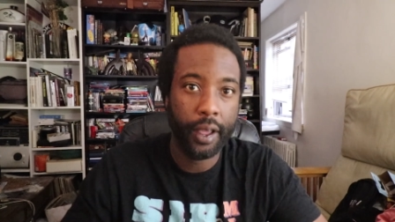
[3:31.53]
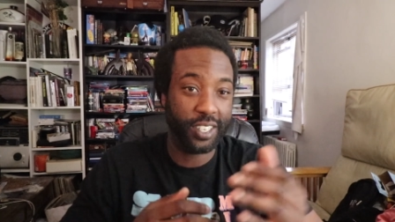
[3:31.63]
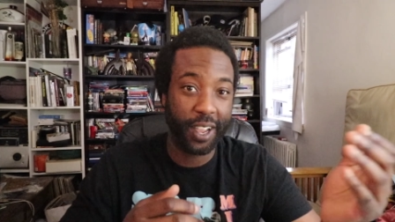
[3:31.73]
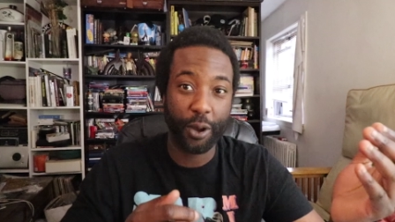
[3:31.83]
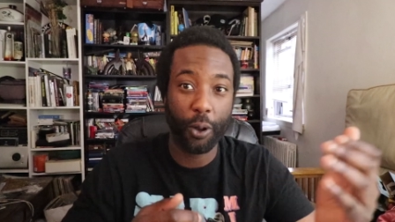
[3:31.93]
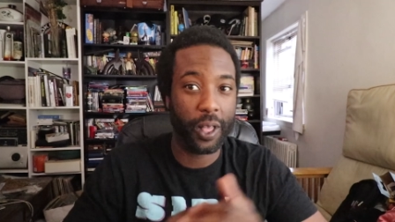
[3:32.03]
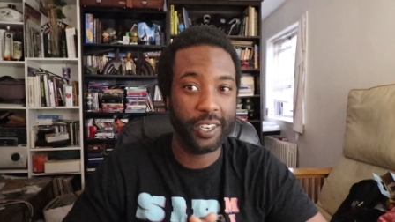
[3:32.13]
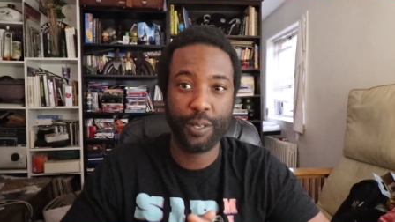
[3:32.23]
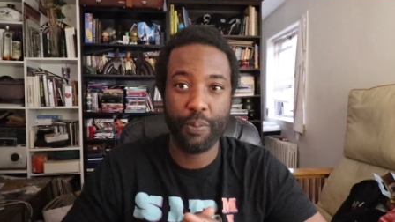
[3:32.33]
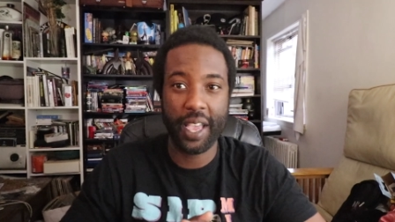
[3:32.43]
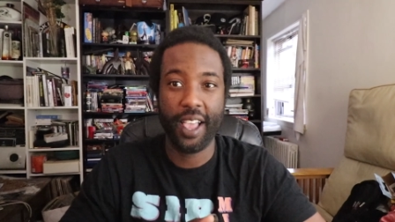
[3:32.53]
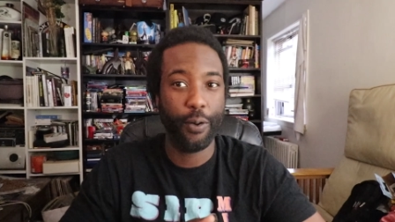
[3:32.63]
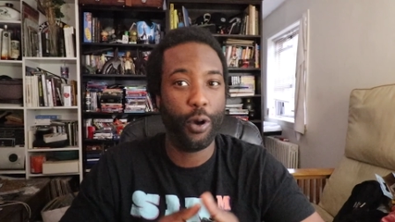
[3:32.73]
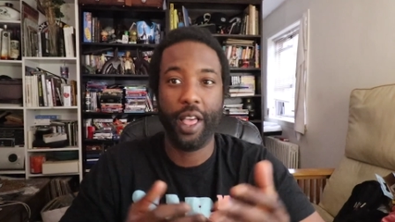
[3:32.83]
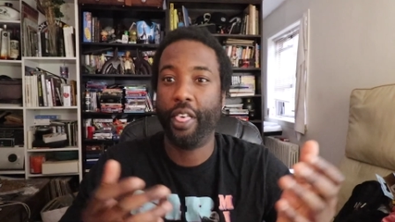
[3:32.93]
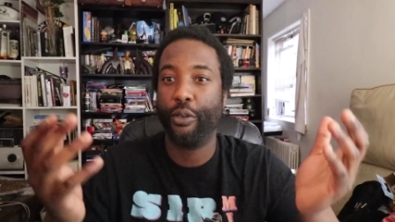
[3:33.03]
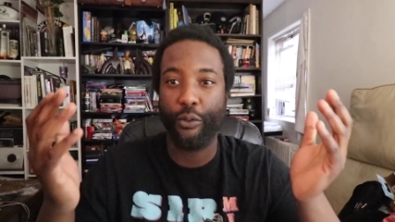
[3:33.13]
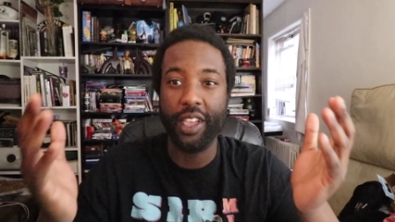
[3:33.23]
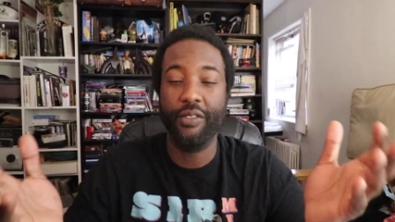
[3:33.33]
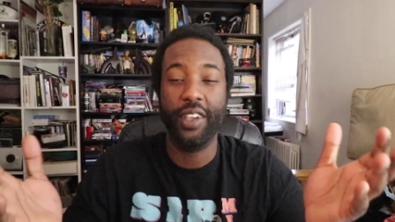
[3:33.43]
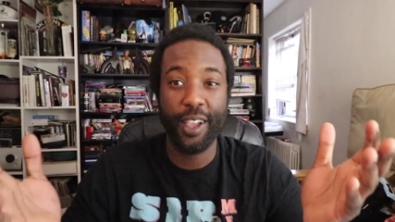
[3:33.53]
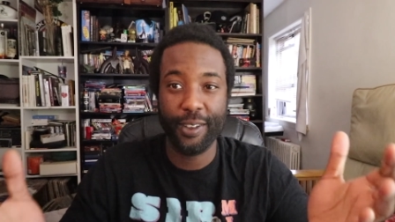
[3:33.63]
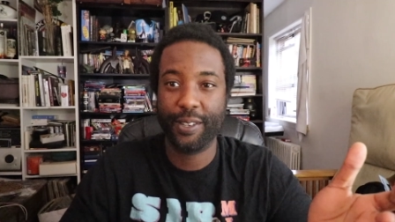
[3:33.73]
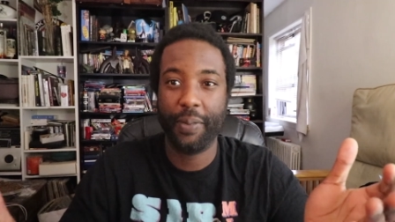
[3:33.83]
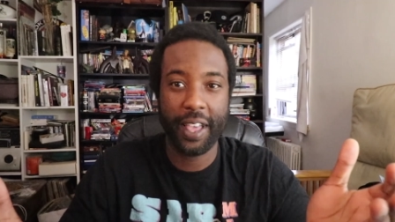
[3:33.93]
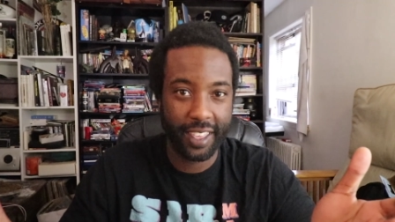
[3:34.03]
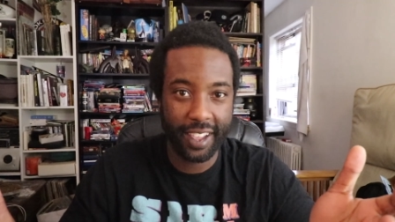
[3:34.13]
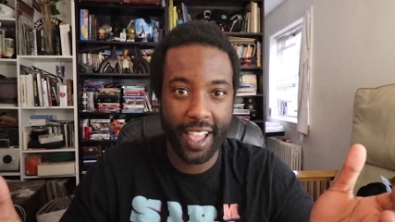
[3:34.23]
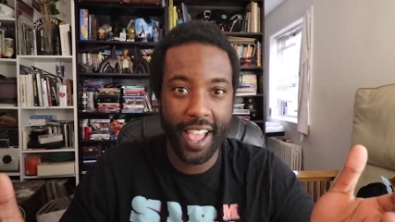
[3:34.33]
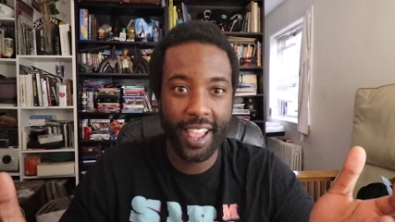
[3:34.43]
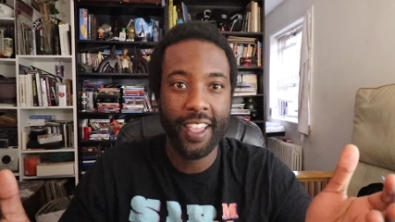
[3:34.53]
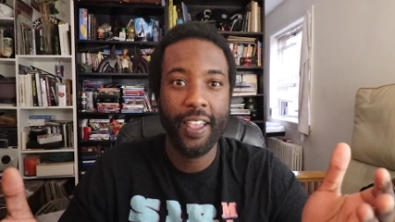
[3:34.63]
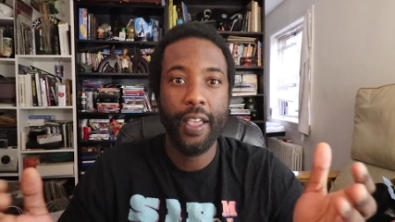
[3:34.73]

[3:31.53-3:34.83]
J. Cole, I just made, 3 videos about that guy?